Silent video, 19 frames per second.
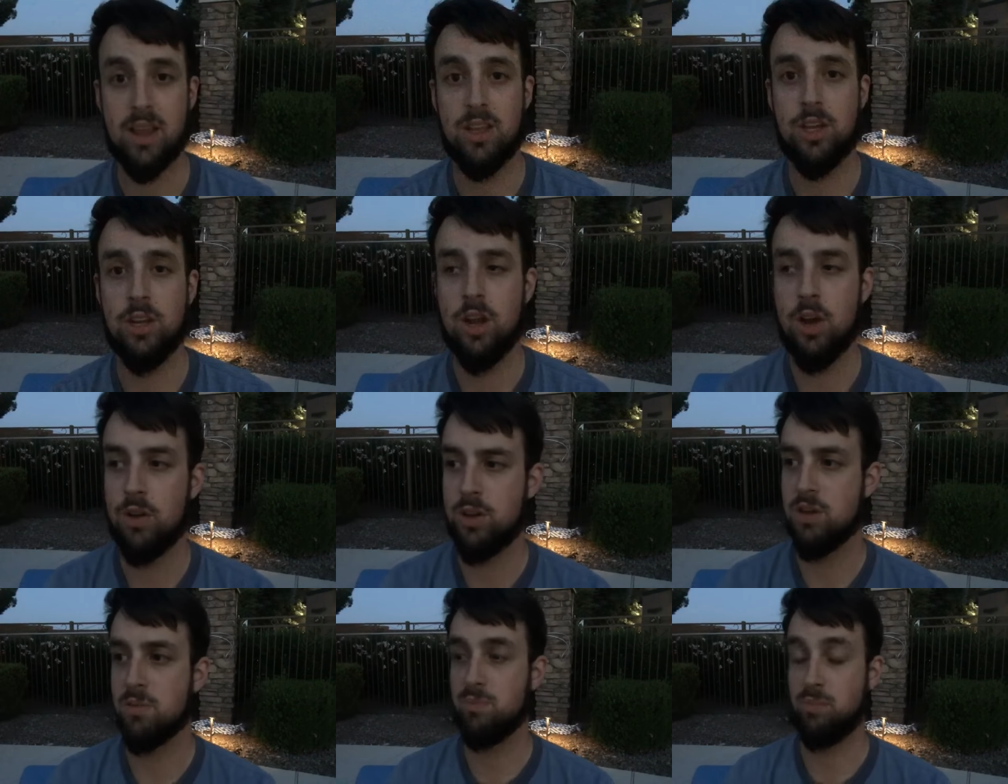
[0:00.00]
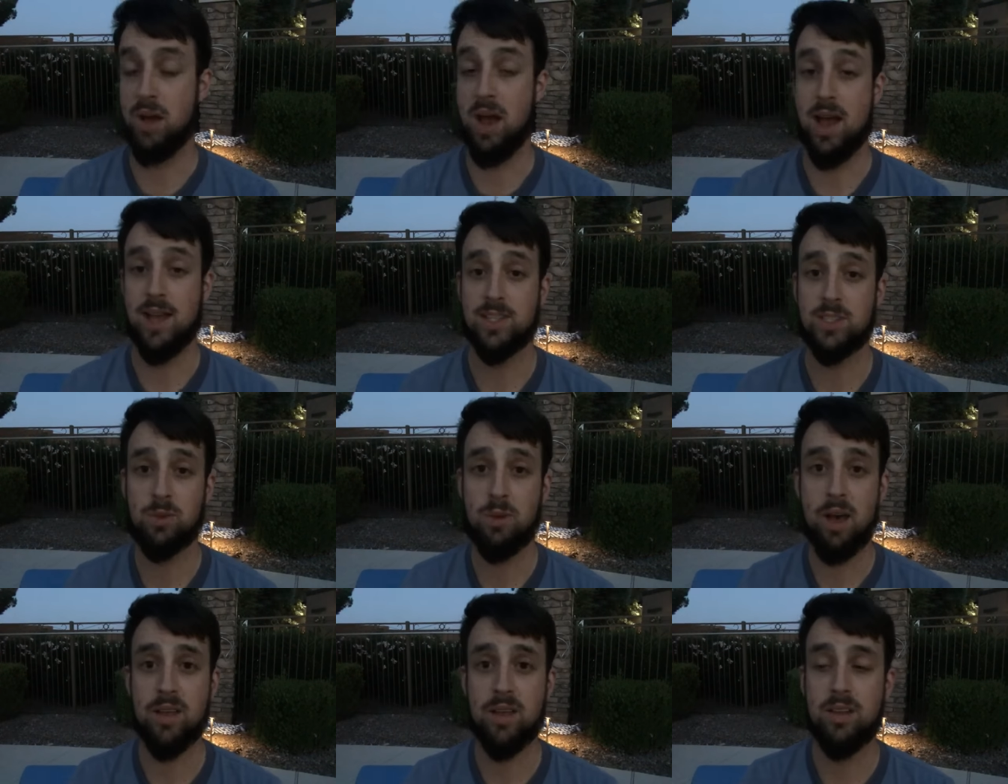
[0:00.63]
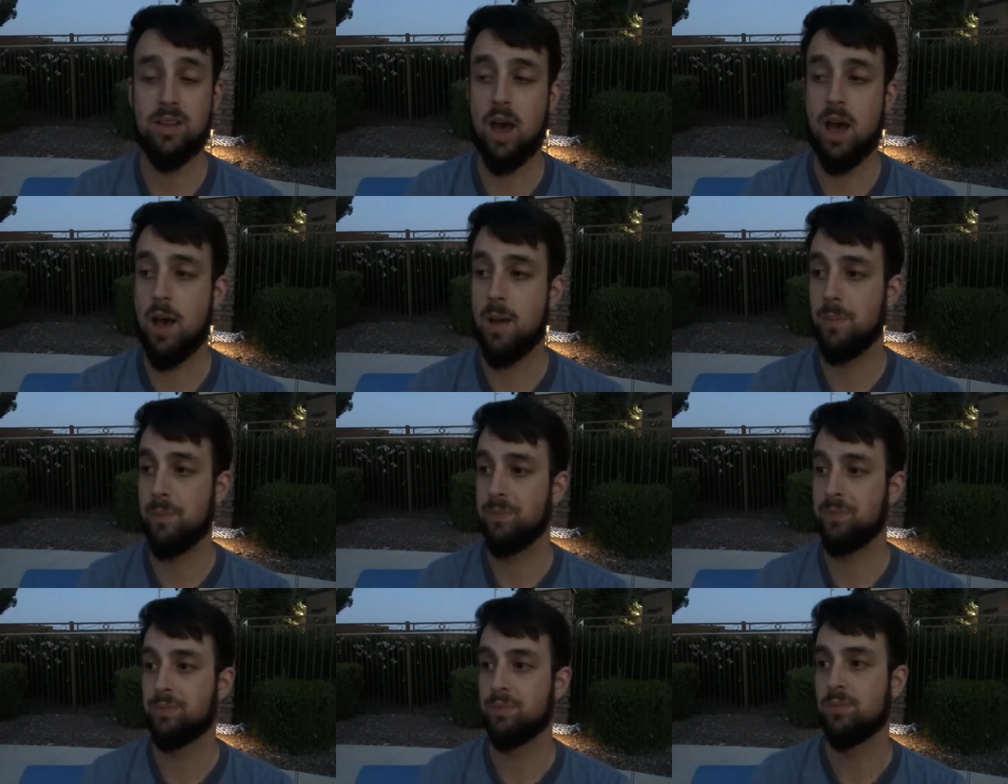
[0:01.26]
You know, your Boswell,
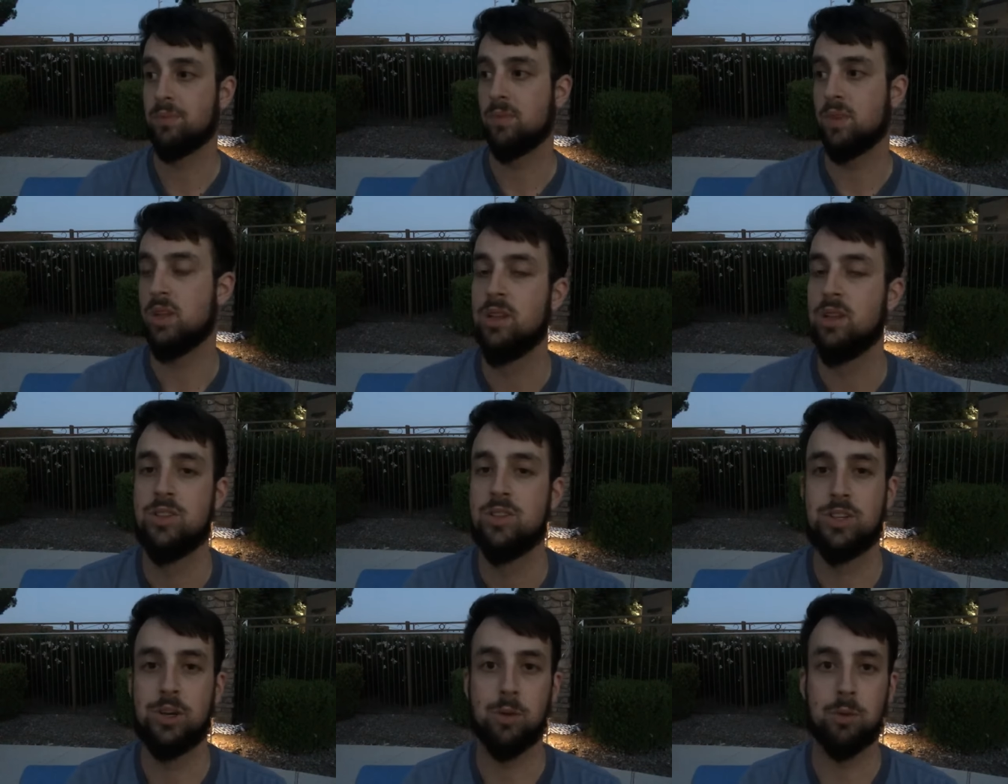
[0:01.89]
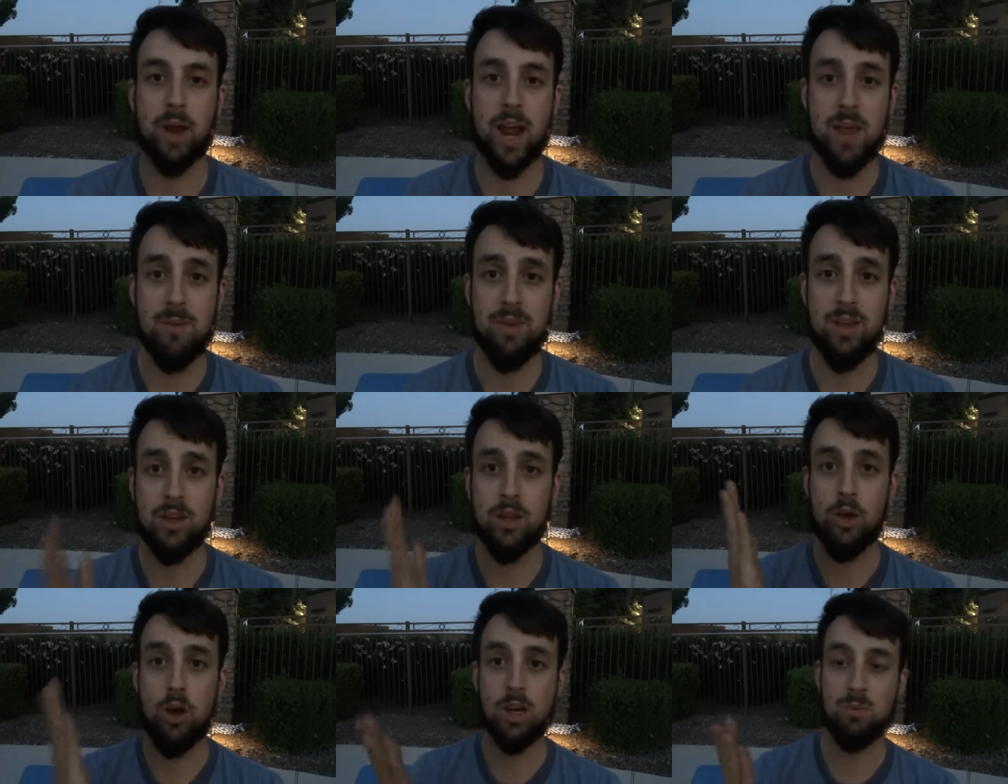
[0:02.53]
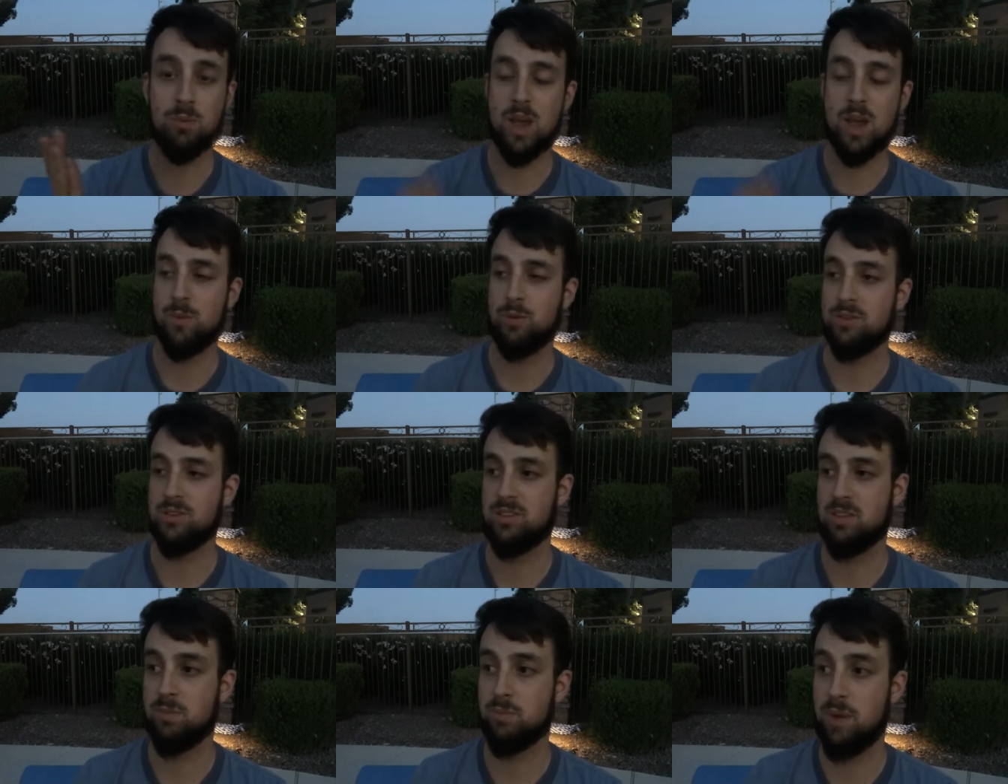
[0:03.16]
um, so Raymond hooked me up
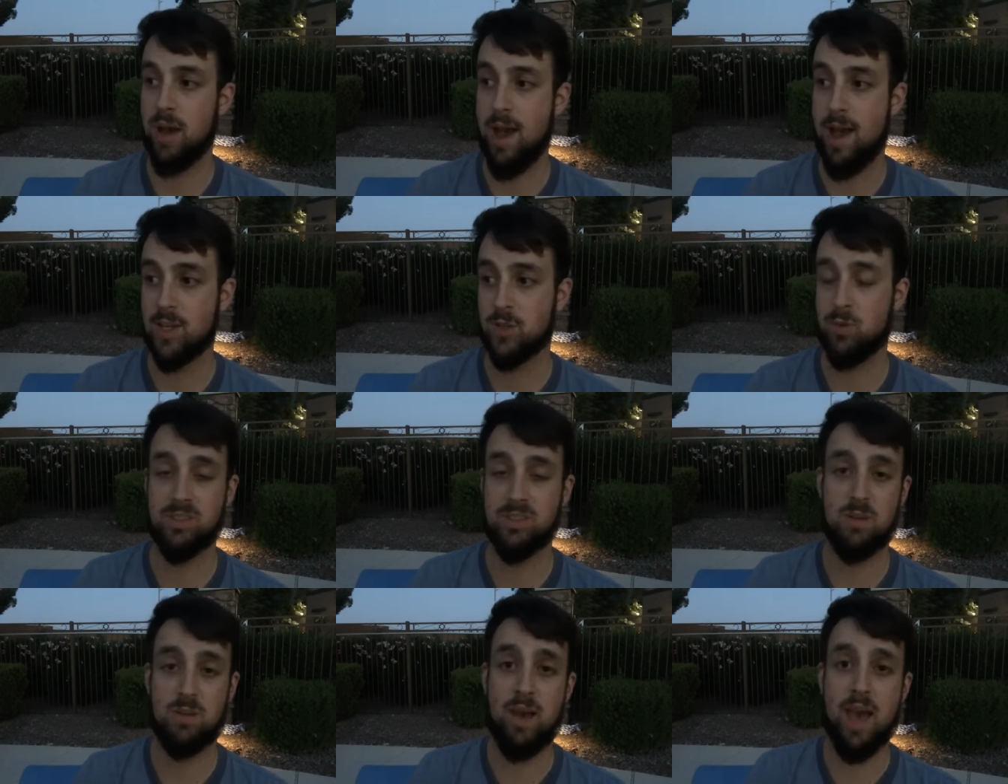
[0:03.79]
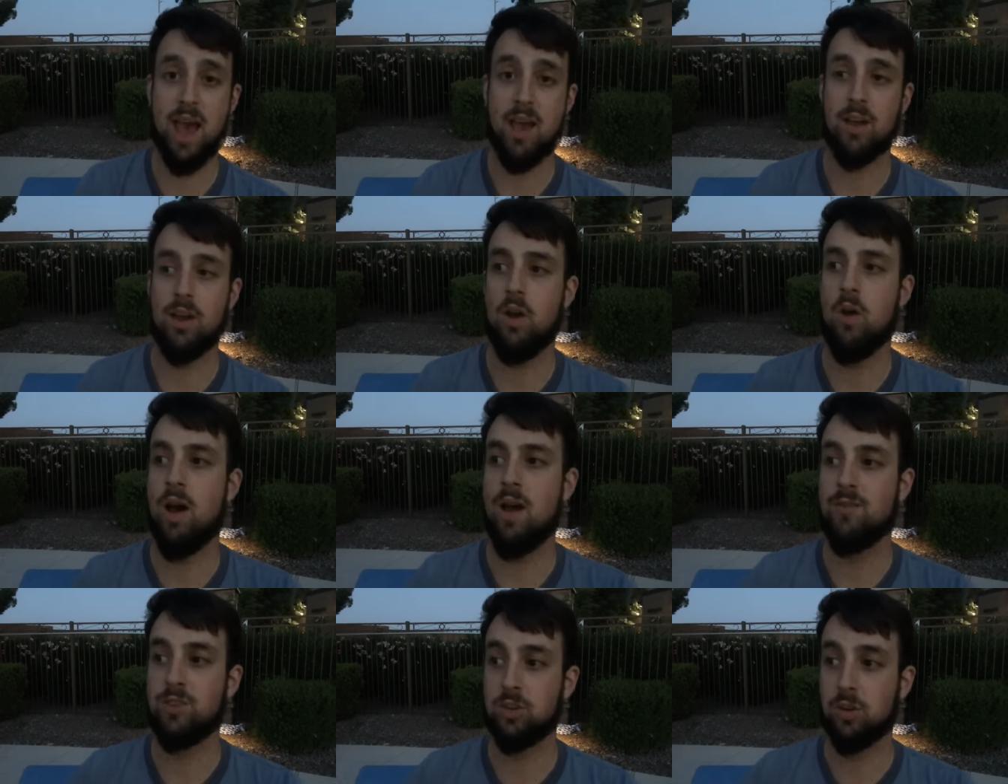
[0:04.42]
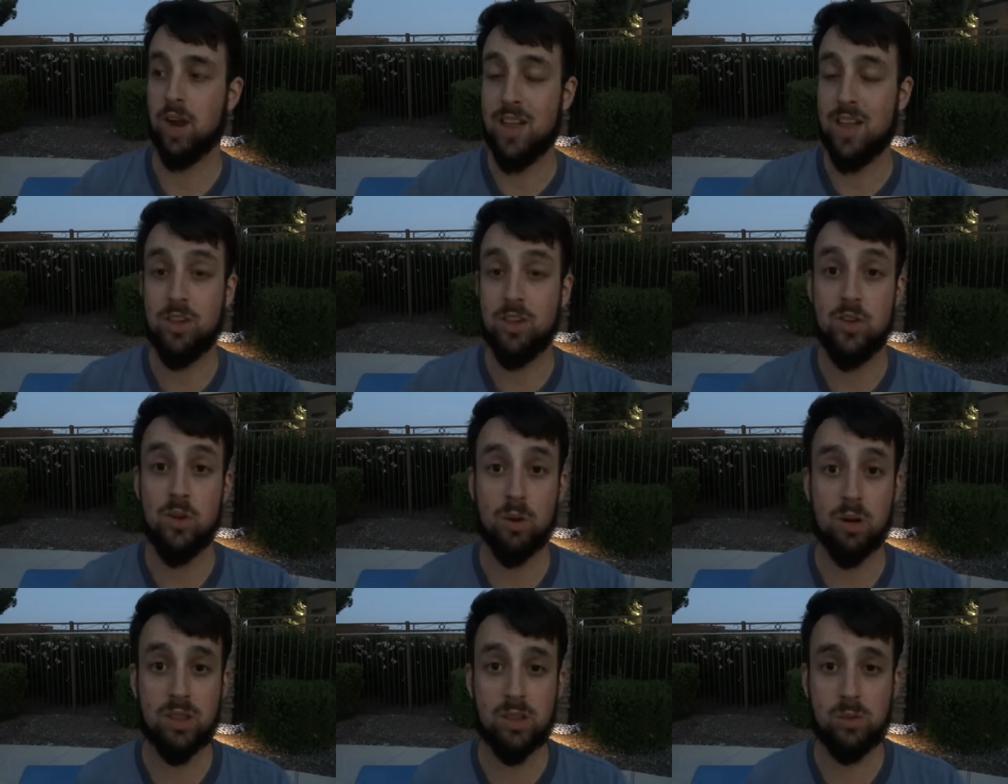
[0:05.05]
with some Boswell tobacco. I've tried the
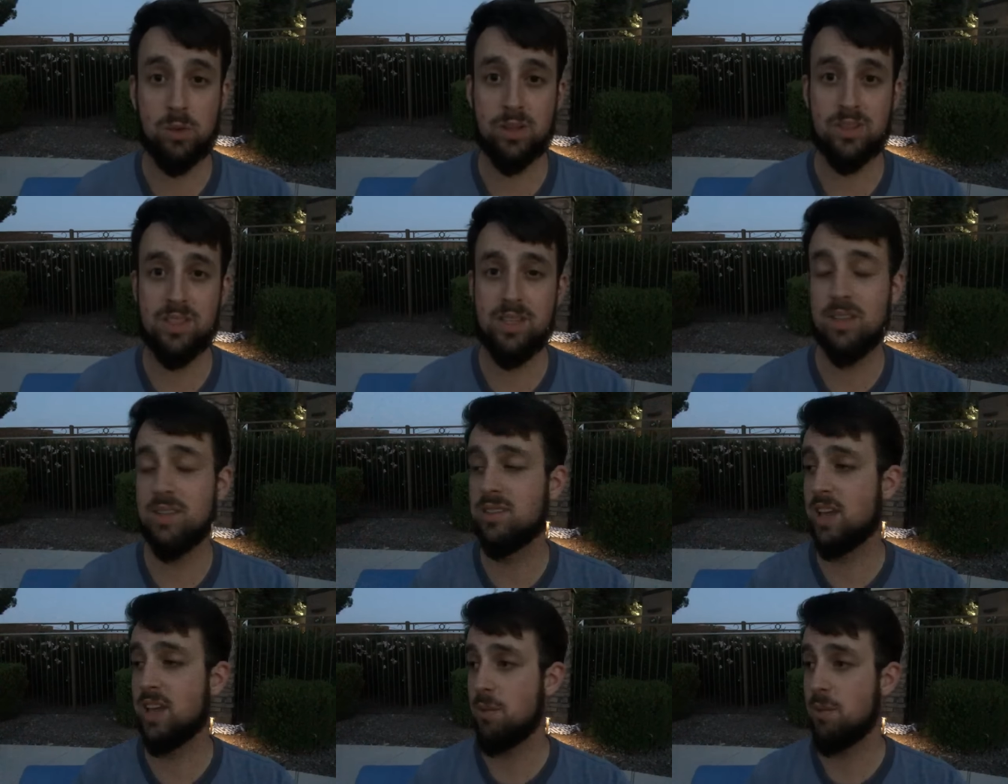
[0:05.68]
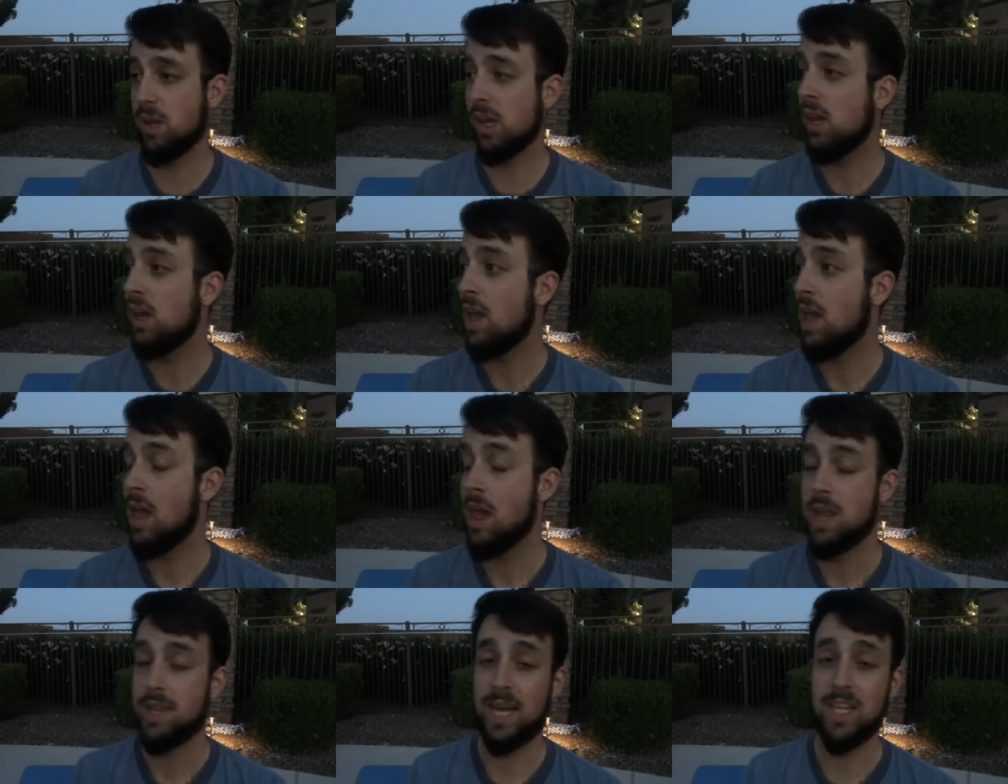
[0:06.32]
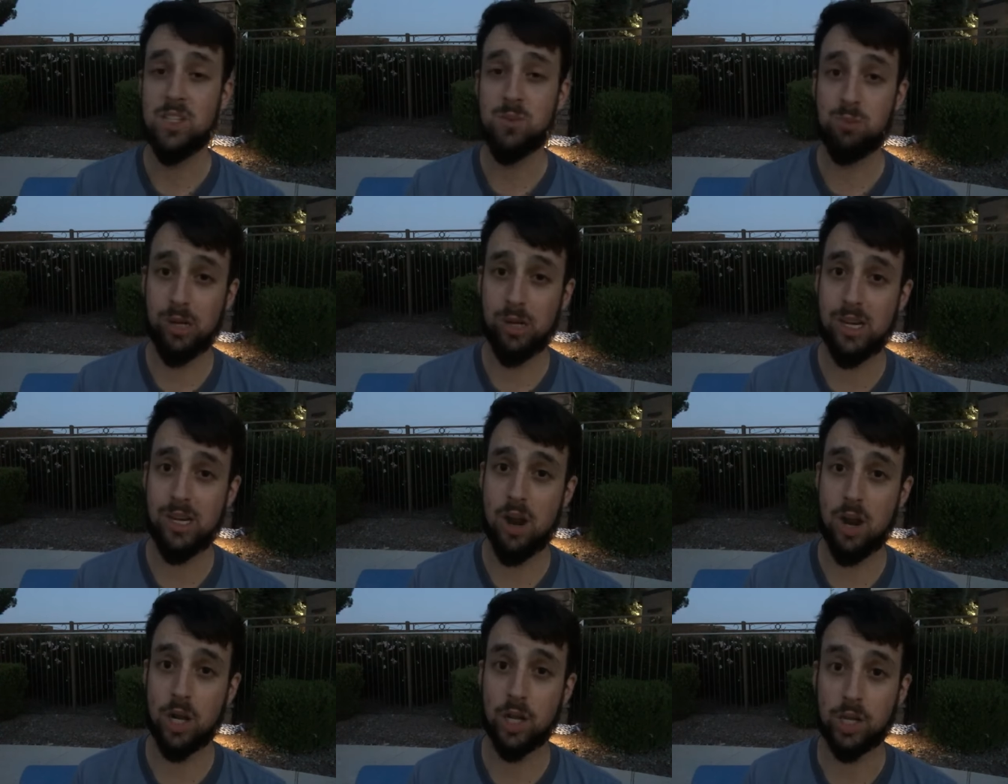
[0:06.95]
Northwoods he sent me. That's pretty
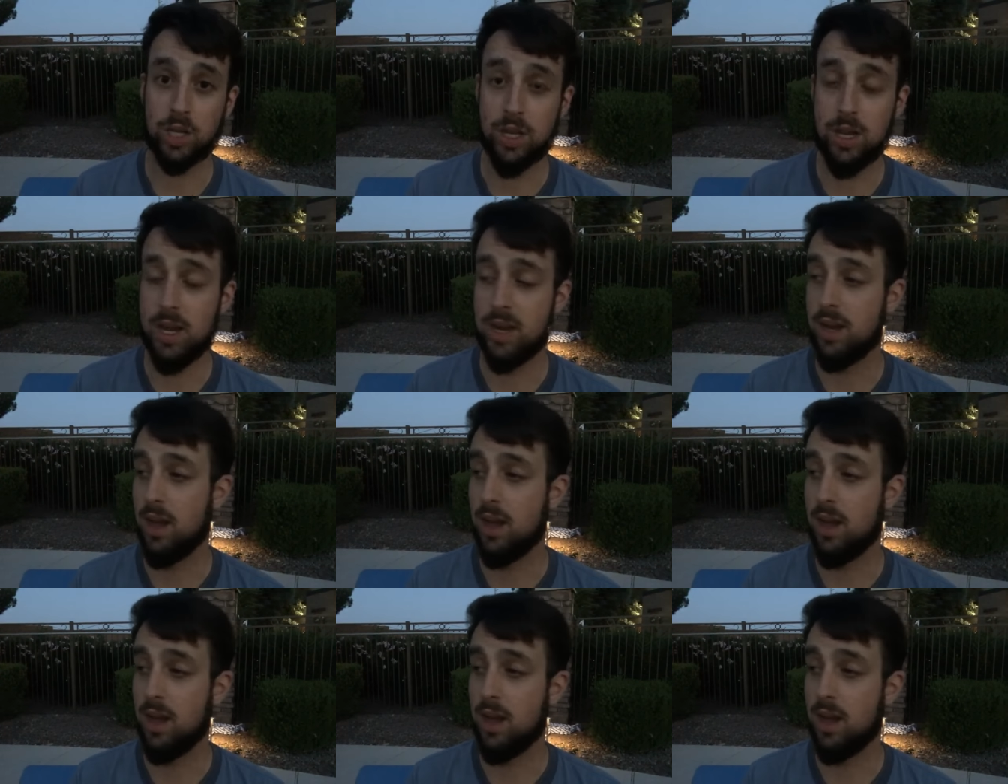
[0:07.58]
darn good.